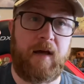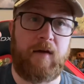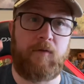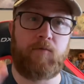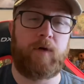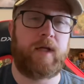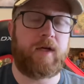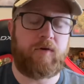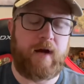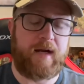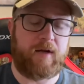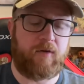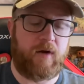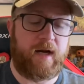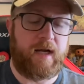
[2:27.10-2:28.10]
really great
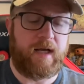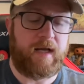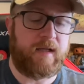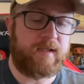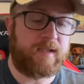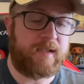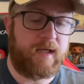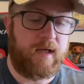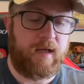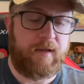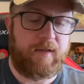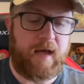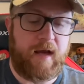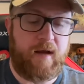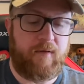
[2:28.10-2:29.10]
ingredients.
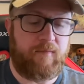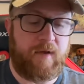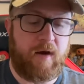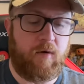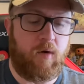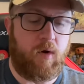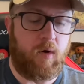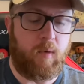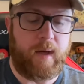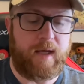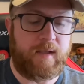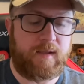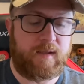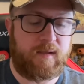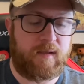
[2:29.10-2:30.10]
They, they're
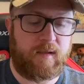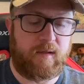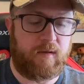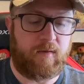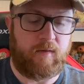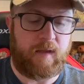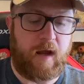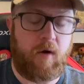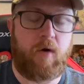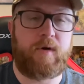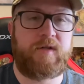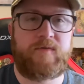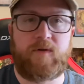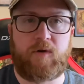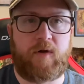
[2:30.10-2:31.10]
always, they
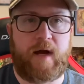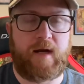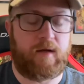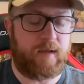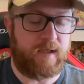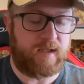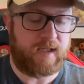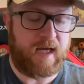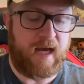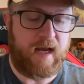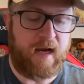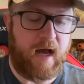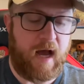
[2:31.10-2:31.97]
always feel great on the skin.